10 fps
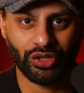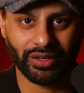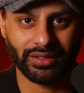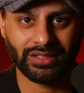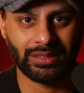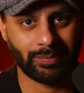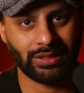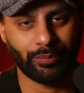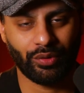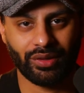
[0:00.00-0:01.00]
You're going to see
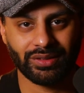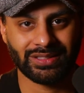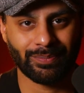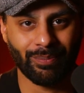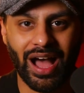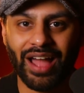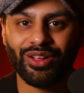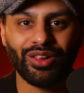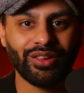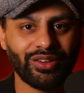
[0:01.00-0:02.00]
people
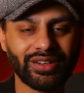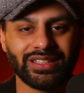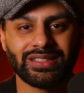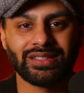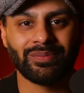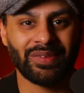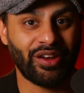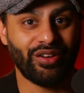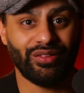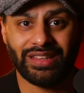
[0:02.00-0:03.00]
smile. You're going to
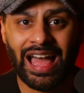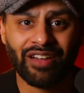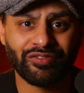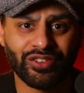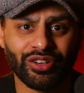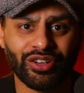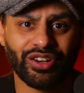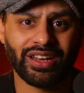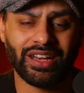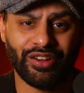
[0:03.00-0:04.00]
hear laughter.
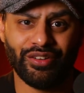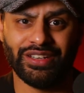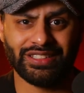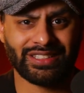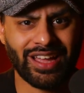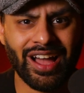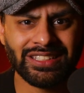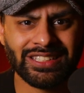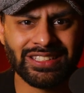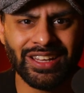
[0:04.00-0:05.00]
You're going to hear
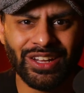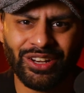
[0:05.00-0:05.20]
disgust.